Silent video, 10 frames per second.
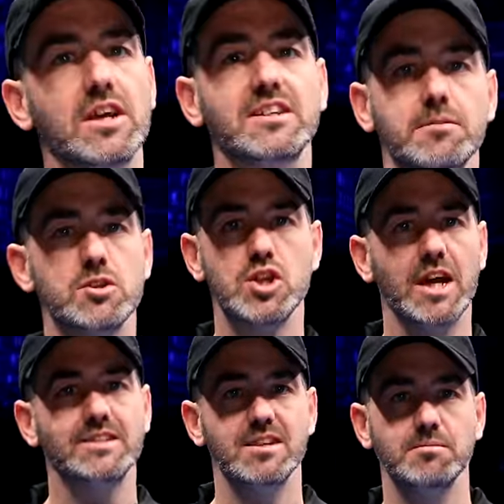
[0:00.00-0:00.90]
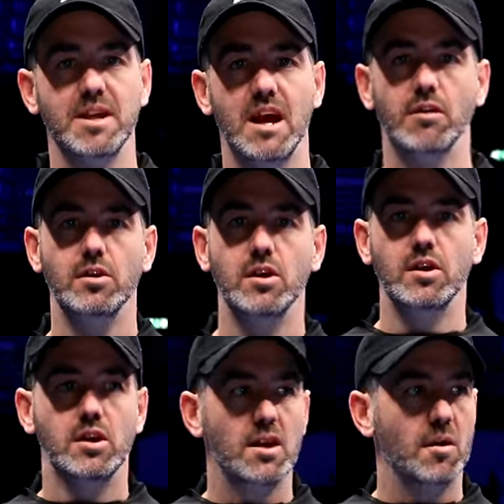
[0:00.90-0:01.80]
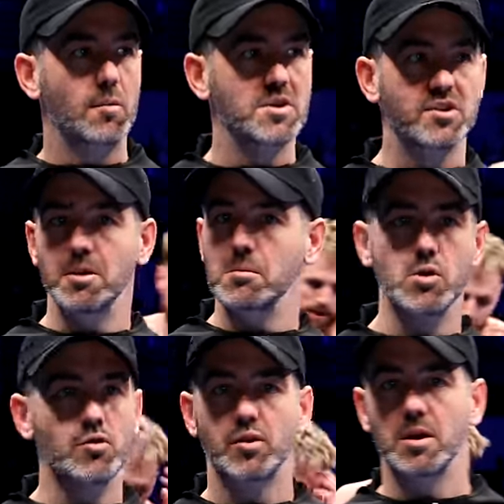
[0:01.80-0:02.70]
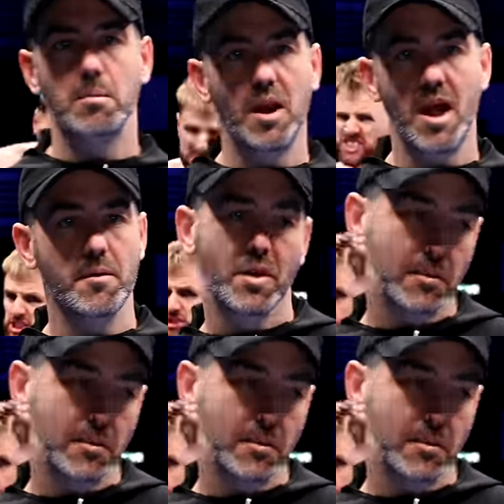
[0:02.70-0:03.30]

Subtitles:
he's gonna be chasing him down, and we're just gonna move, gonna play,